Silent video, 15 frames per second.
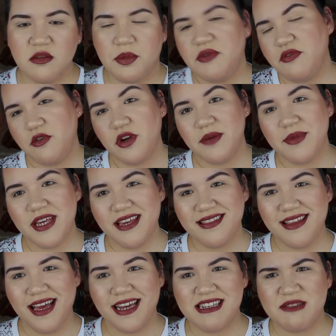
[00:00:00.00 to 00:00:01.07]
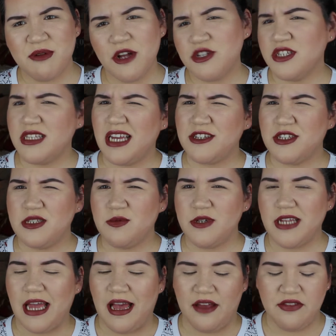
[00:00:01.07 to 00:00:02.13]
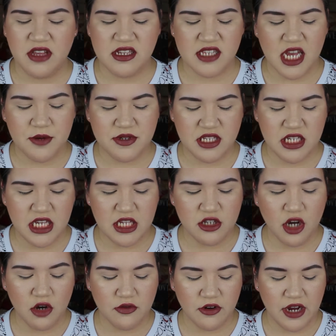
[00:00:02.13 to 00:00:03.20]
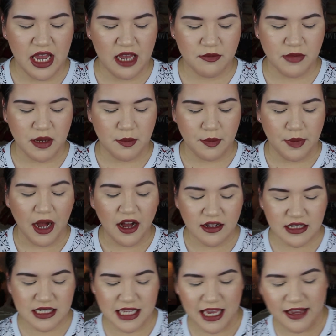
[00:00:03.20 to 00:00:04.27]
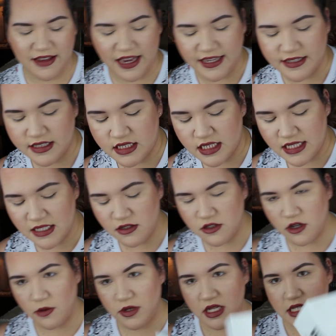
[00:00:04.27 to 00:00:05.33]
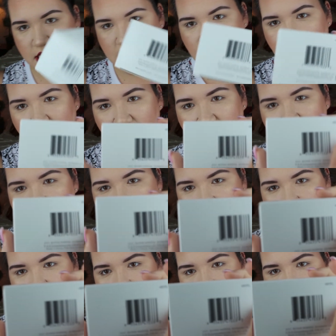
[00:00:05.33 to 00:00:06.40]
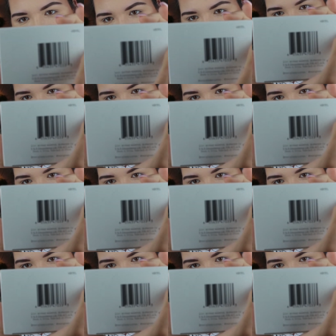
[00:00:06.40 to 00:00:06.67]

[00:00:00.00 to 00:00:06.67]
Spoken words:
So before I begin the eye swatches, I just want to add this. I was looking over at my box, and I did notice that I do have a